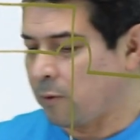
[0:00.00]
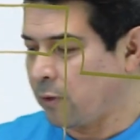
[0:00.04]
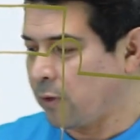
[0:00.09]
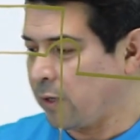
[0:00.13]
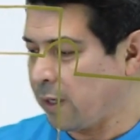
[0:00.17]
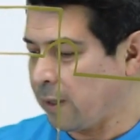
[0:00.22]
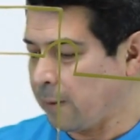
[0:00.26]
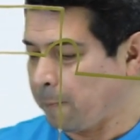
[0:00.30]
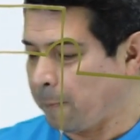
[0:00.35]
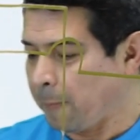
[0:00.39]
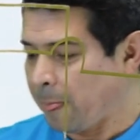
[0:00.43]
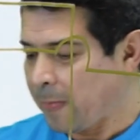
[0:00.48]

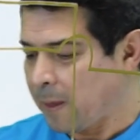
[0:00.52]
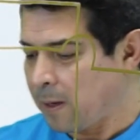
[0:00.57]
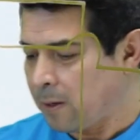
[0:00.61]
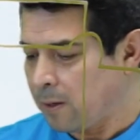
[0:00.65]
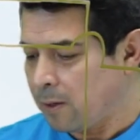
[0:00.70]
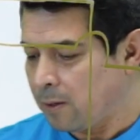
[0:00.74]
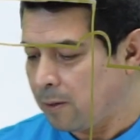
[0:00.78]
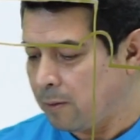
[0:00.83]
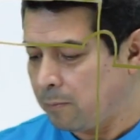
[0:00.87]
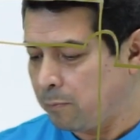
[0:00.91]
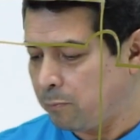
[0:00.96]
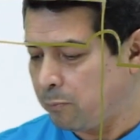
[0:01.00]
Okay,
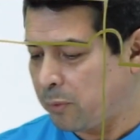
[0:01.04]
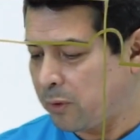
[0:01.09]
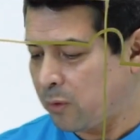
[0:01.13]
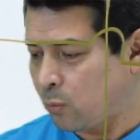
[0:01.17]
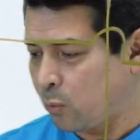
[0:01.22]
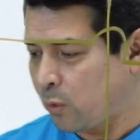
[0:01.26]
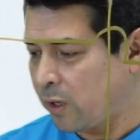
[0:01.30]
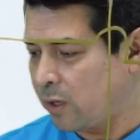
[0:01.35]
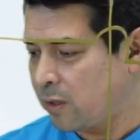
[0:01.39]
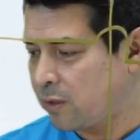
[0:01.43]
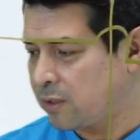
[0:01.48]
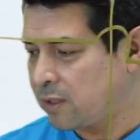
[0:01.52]
but
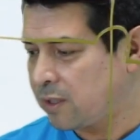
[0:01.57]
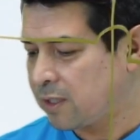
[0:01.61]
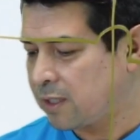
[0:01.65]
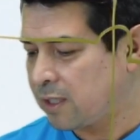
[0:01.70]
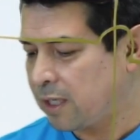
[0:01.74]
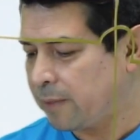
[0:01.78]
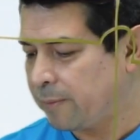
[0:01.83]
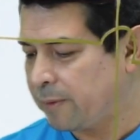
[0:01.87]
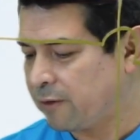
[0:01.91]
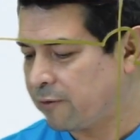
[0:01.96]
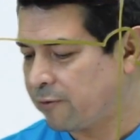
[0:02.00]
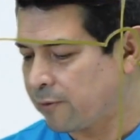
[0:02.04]
where is this
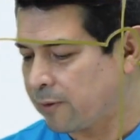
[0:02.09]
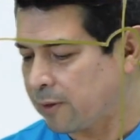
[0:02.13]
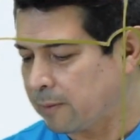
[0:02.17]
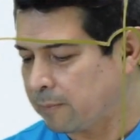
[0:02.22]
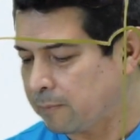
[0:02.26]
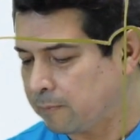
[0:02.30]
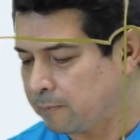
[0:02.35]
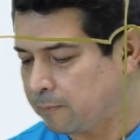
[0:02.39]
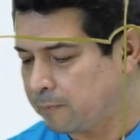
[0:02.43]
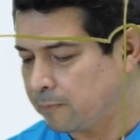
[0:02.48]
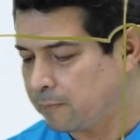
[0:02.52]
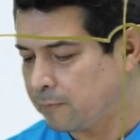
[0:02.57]
coming
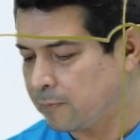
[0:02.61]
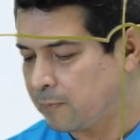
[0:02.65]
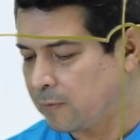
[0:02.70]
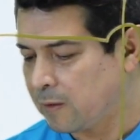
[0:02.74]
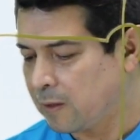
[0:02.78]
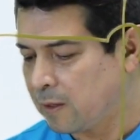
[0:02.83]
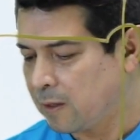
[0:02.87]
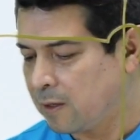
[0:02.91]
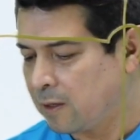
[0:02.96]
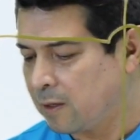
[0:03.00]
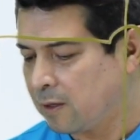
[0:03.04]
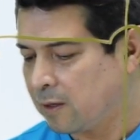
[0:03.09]
from?
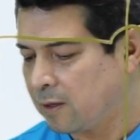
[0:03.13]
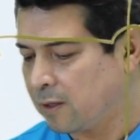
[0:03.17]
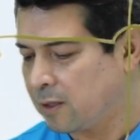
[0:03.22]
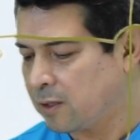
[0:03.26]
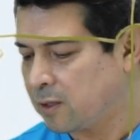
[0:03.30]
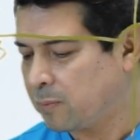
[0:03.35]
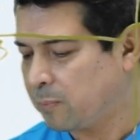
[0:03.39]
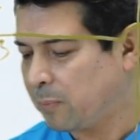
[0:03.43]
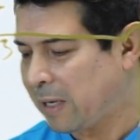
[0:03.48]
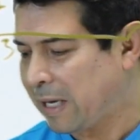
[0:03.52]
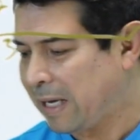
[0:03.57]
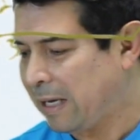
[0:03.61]

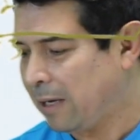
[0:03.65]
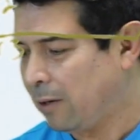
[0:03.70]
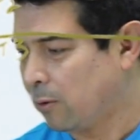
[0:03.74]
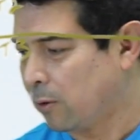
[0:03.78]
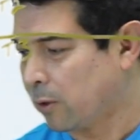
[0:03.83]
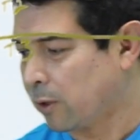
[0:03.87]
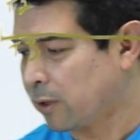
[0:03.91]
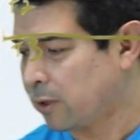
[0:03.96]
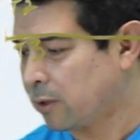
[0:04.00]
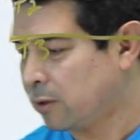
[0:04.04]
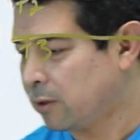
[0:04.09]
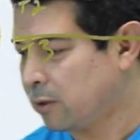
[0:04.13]
This
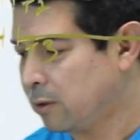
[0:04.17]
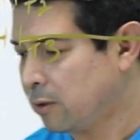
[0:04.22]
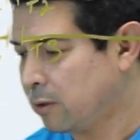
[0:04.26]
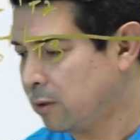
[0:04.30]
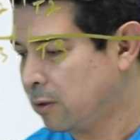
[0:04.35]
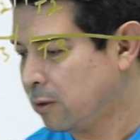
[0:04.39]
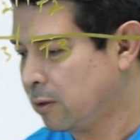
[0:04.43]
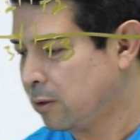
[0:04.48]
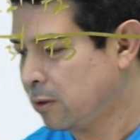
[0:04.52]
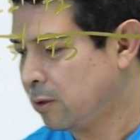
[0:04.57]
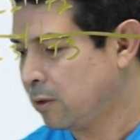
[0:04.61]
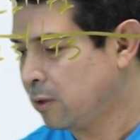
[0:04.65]
power
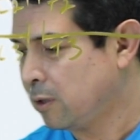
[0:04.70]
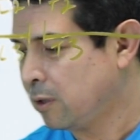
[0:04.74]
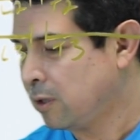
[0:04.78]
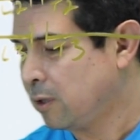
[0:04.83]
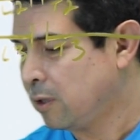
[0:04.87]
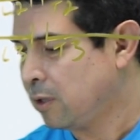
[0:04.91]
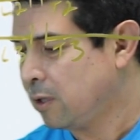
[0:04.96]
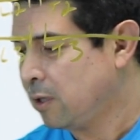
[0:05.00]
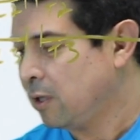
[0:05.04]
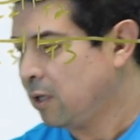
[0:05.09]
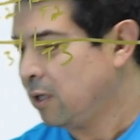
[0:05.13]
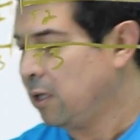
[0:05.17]

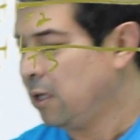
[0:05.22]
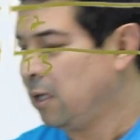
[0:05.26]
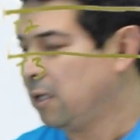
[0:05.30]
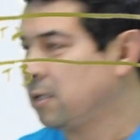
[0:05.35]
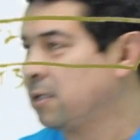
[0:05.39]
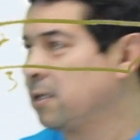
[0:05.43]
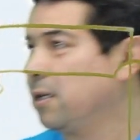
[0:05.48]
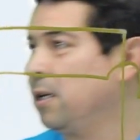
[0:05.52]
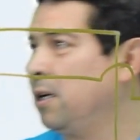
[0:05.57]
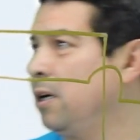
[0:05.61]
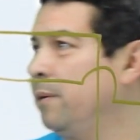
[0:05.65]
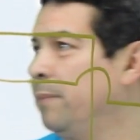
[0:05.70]

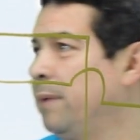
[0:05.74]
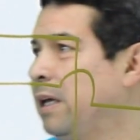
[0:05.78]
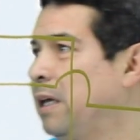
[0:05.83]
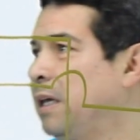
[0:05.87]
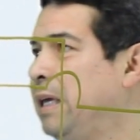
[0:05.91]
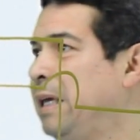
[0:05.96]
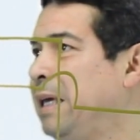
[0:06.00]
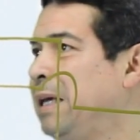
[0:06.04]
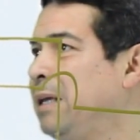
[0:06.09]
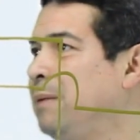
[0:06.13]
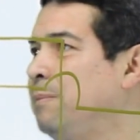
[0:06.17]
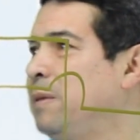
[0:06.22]
it
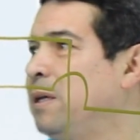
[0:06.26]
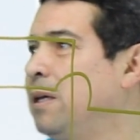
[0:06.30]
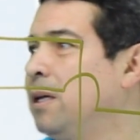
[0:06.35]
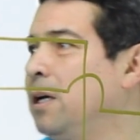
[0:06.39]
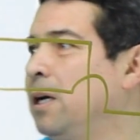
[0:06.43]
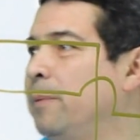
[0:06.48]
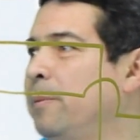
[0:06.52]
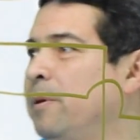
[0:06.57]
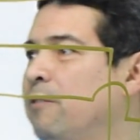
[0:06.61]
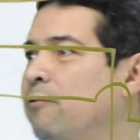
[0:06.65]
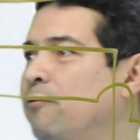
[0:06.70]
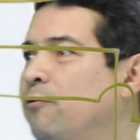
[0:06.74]
can be
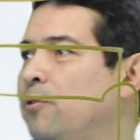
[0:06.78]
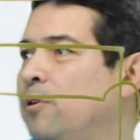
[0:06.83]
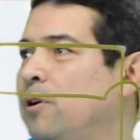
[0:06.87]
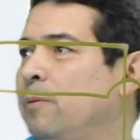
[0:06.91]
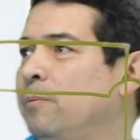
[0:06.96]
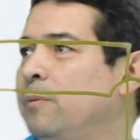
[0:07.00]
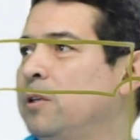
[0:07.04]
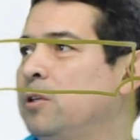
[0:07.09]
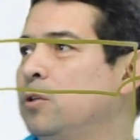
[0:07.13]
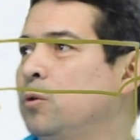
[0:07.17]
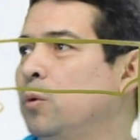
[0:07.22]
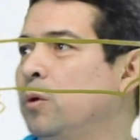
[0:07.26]
coming
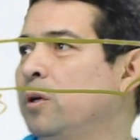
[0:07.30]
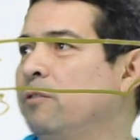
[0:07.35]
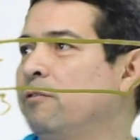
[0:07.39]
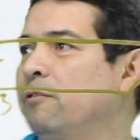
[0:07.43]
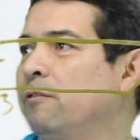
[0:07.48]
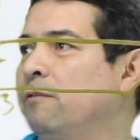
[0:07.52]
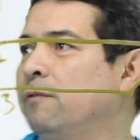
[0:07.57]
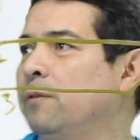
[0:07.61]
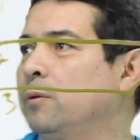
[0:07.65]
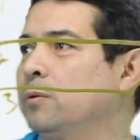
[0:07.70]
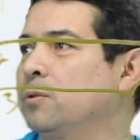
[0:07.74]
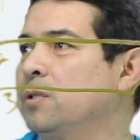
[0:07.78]
from the
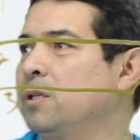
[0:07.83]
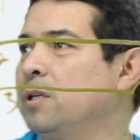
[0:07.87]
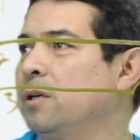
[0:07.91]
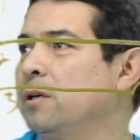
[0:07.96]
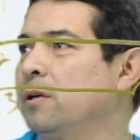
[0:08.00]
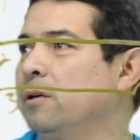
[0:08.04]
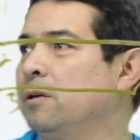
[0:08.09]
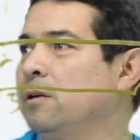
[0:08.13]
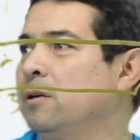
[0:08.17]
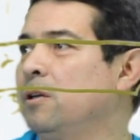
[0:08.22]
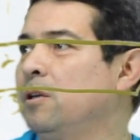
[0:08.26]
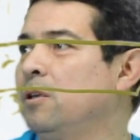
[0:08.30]
24 volts
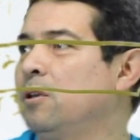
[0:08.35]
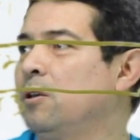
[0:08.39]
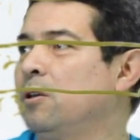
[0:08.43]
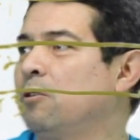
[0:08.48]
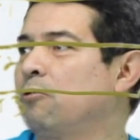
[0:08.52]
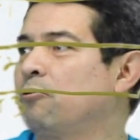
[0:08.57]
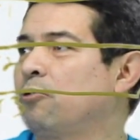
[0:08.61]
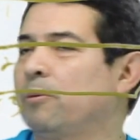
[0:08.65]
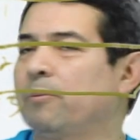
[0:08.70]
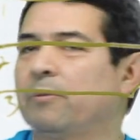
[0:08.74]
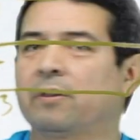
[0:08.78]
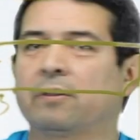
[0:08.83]
here
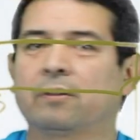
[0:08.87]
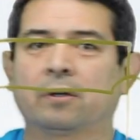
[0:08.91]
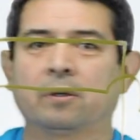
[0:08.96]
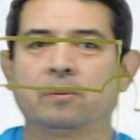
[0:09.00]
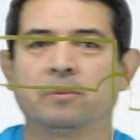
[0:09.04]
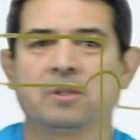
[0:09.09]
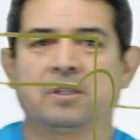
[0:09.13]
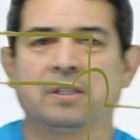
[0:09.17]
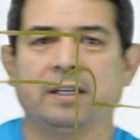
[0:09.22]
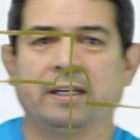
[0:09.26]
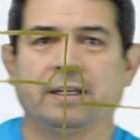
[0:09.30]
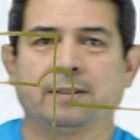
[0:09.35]
from the
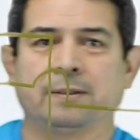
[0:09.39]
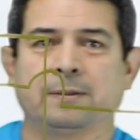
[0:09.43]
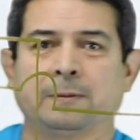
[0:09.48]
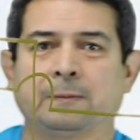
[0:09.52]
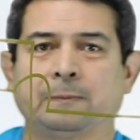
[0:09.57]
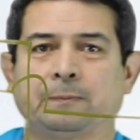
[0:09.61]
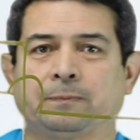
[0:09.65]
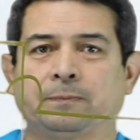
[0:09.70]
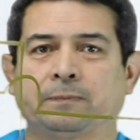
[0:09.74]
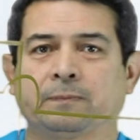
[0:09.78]
thermostat.